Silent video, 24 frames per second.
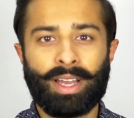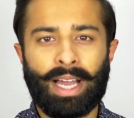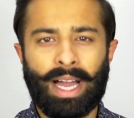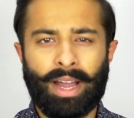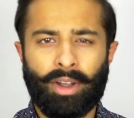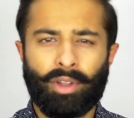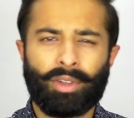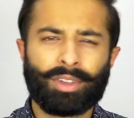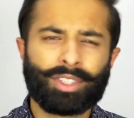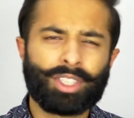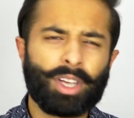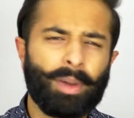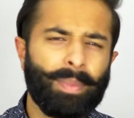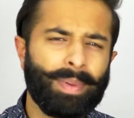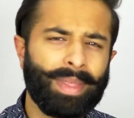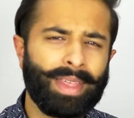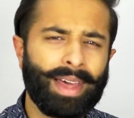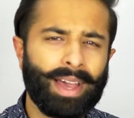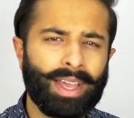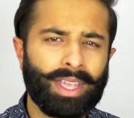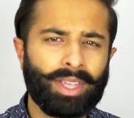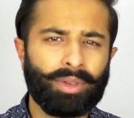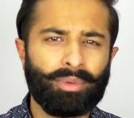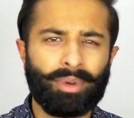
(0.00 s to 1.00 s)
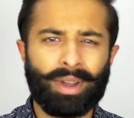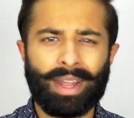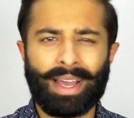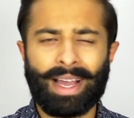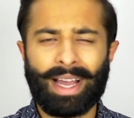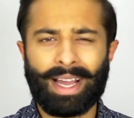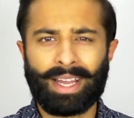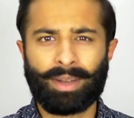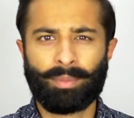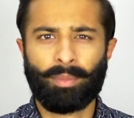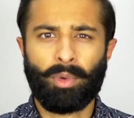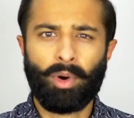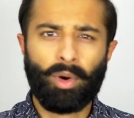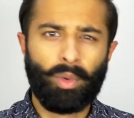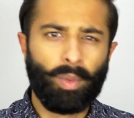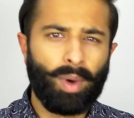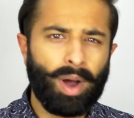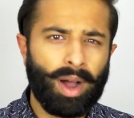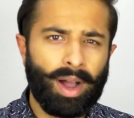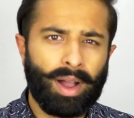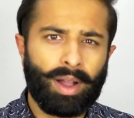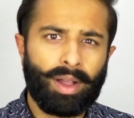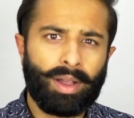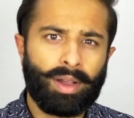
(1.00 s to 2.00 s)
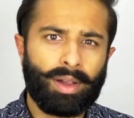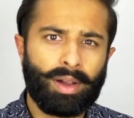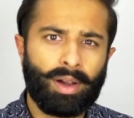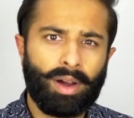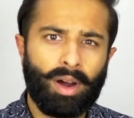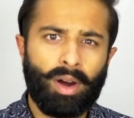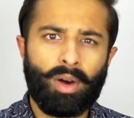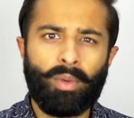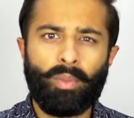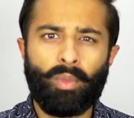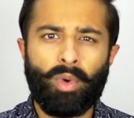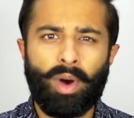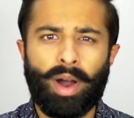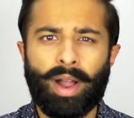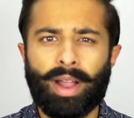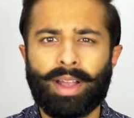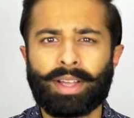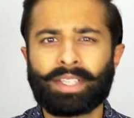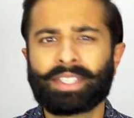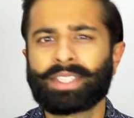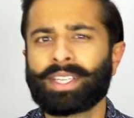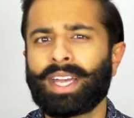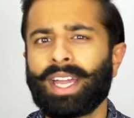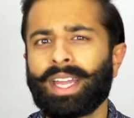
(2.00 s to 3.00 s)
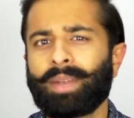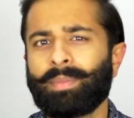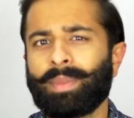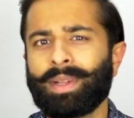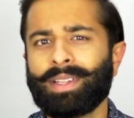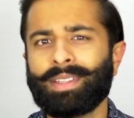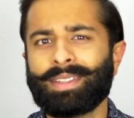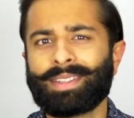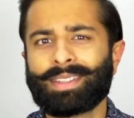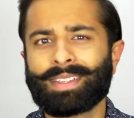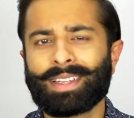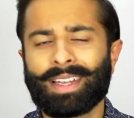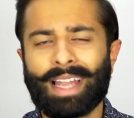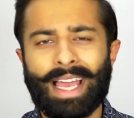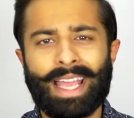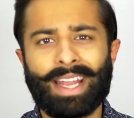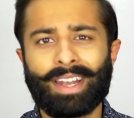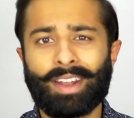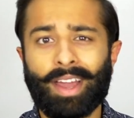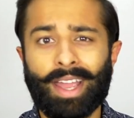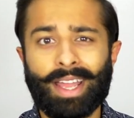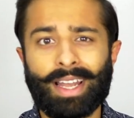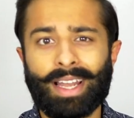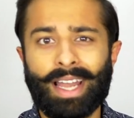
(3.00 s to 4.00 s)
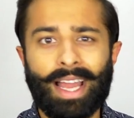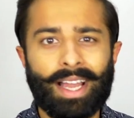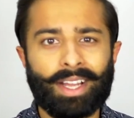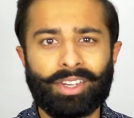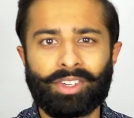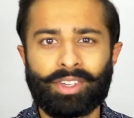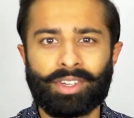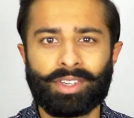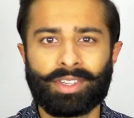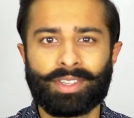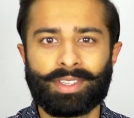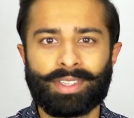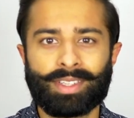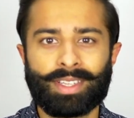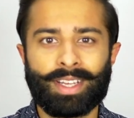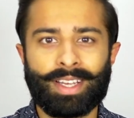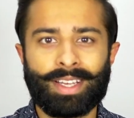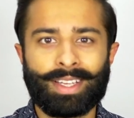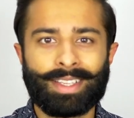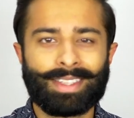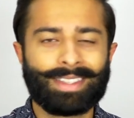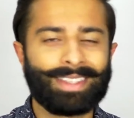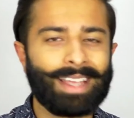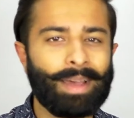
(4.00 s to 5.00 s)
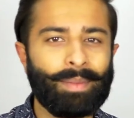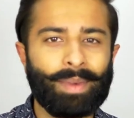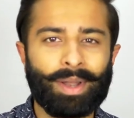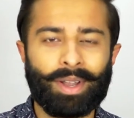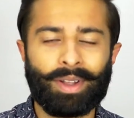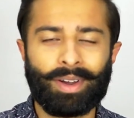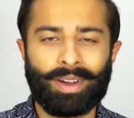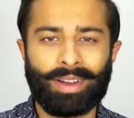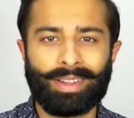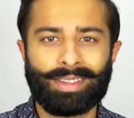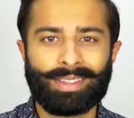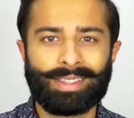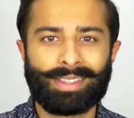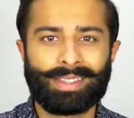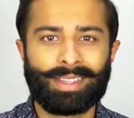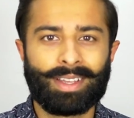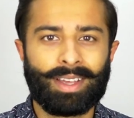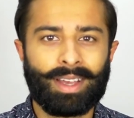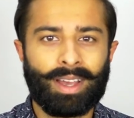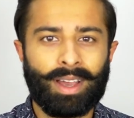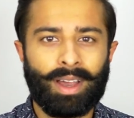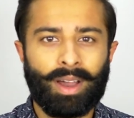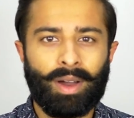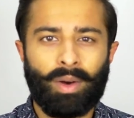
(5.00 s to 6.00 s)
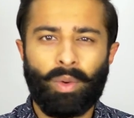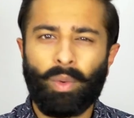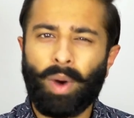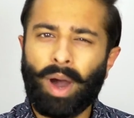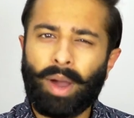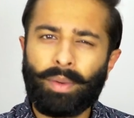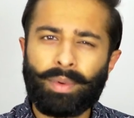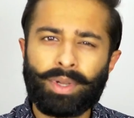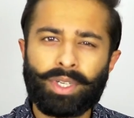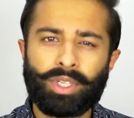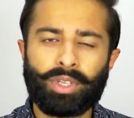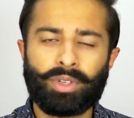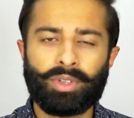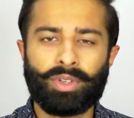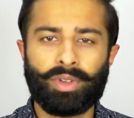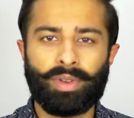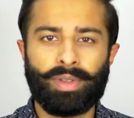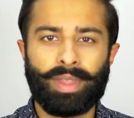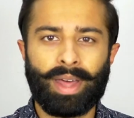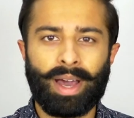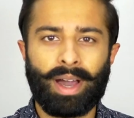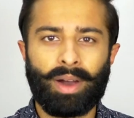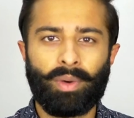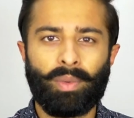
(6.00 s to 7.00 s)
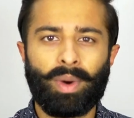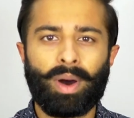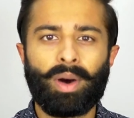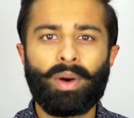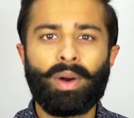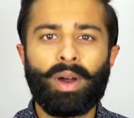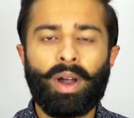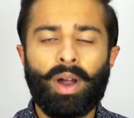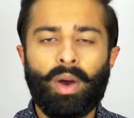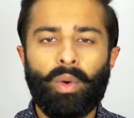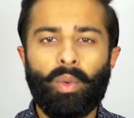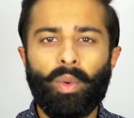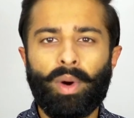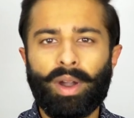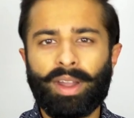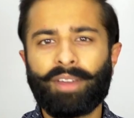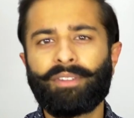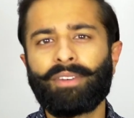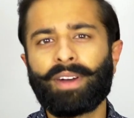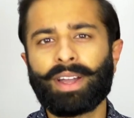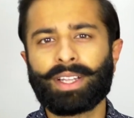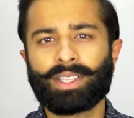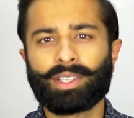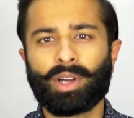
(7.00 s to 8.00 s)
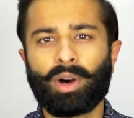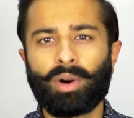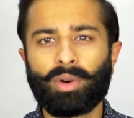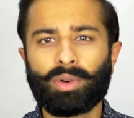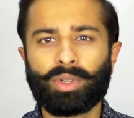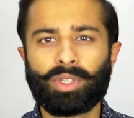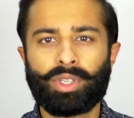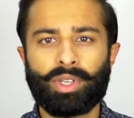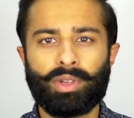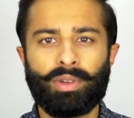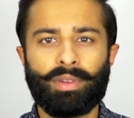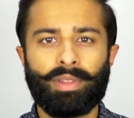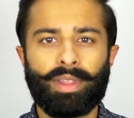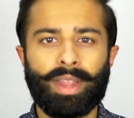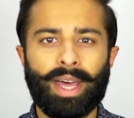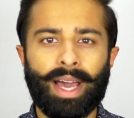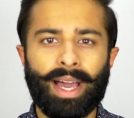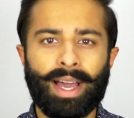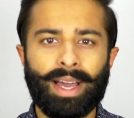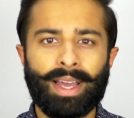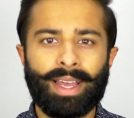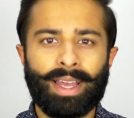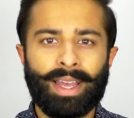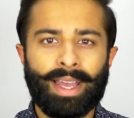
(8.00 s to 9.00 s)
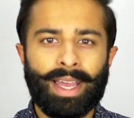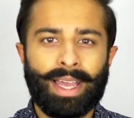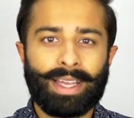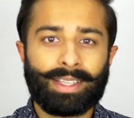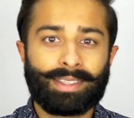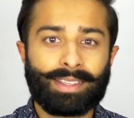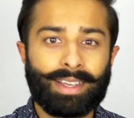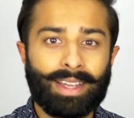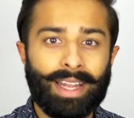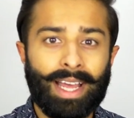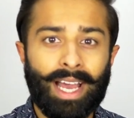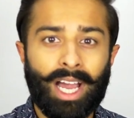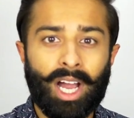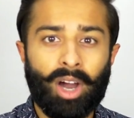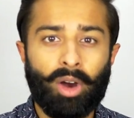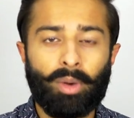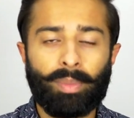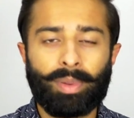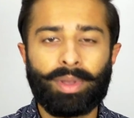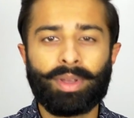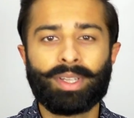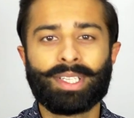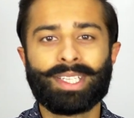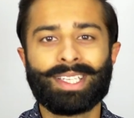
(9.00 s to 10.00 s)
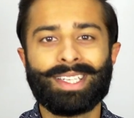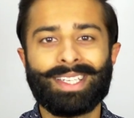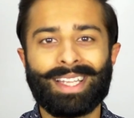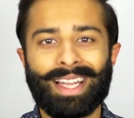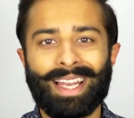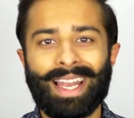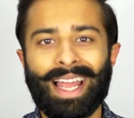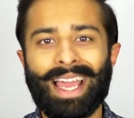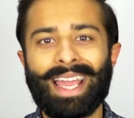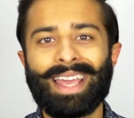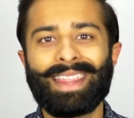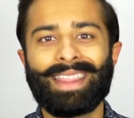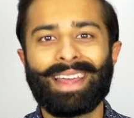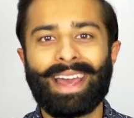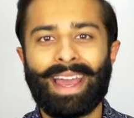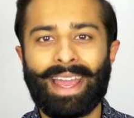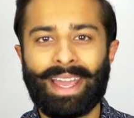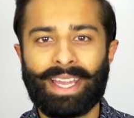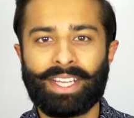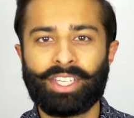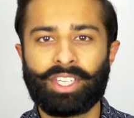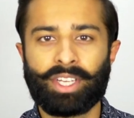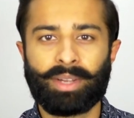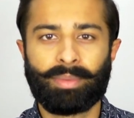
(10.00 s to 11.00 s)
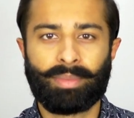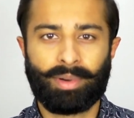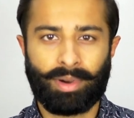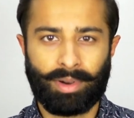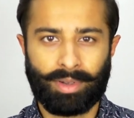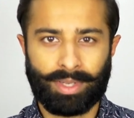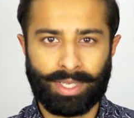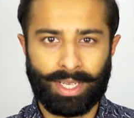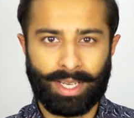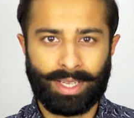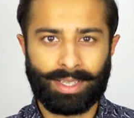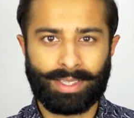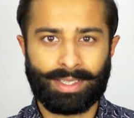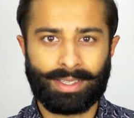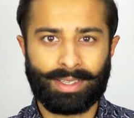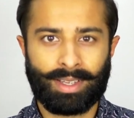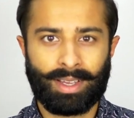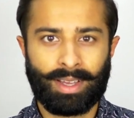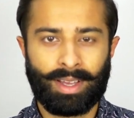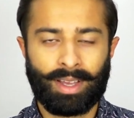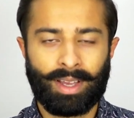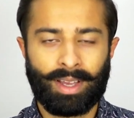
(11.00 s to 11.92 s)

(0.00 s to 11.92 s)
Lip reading: And on top of that, you want to add more work, homework, assignments, late night lectures, seminars. Why would you do that? Well, what if I told you that it's going to help you to delay the aging process?